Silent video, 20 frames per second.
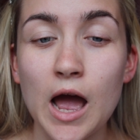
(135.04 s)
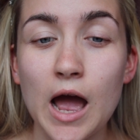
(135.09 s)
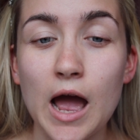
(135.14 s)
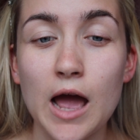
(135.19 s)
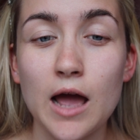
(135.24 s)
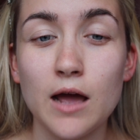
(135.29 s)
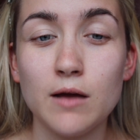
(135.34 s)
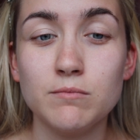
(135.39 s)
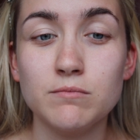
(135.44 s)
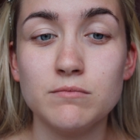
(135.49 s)

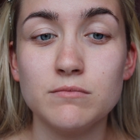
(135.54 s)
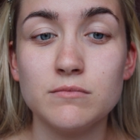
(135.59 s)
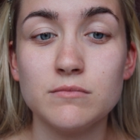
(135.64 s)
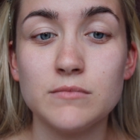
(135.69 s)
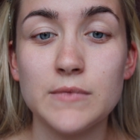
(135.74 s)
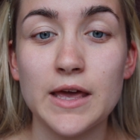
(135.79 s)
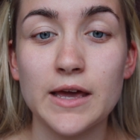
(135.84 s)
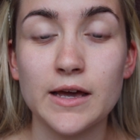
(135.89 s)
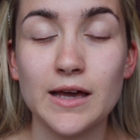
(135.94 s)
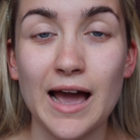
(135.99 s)

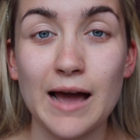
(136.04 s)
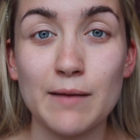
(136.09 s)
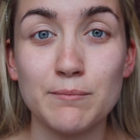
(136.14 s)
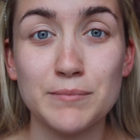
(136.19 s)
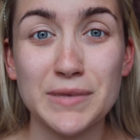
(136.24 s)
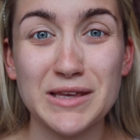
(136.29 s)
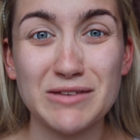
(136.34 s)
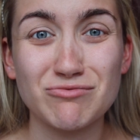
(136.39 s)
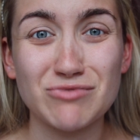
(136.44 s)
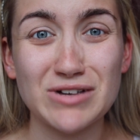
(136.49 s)
it
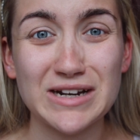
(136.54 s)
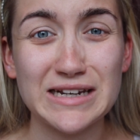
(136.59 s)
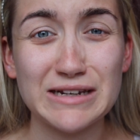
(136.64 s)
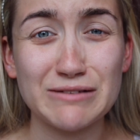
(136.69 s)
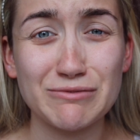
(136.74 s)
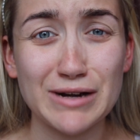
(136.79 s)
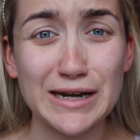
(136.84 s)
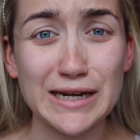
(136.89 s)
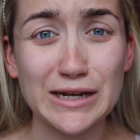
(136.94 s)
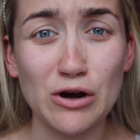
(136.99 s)
can be
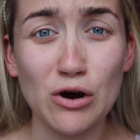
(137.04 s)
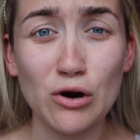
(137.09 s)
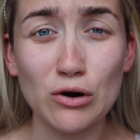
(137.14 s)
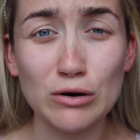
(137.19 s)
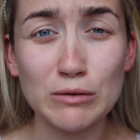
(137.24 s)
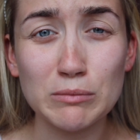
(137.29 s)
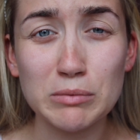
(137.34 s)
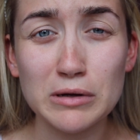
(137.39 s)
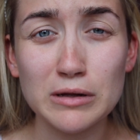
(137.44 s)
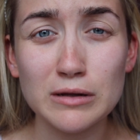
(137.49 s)
really
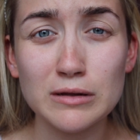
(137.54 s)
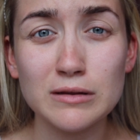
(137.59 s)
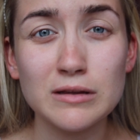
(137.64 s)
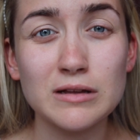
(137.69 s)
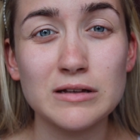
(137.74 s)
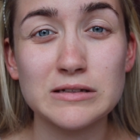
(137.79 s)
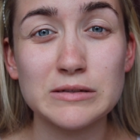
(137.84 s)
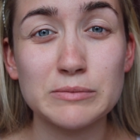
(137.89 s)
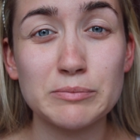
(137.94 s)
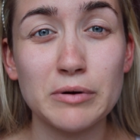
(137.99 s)
horrible
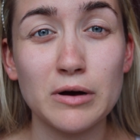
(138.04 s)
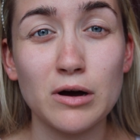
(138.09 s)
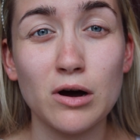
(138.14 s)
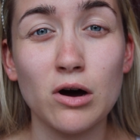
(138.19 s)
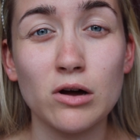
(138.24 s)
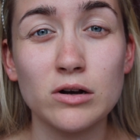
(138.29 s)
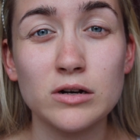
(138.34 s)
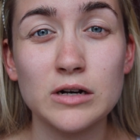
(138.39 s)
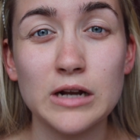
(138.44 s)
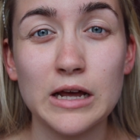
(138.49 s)
to put
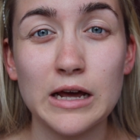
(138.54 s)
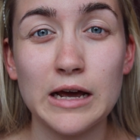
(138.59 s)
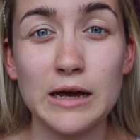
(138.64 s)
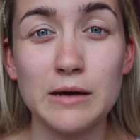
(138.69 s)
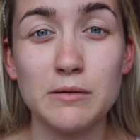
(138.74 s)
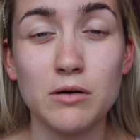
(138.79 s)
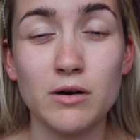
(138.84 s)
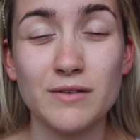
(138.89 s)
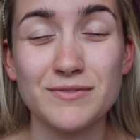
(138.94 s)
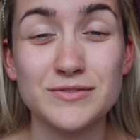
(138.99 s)
on
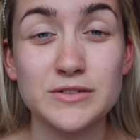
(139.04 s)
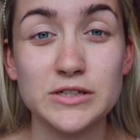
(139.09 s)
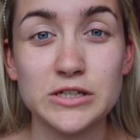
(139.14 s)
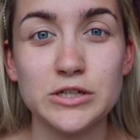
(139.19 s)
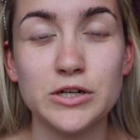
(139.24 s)
after,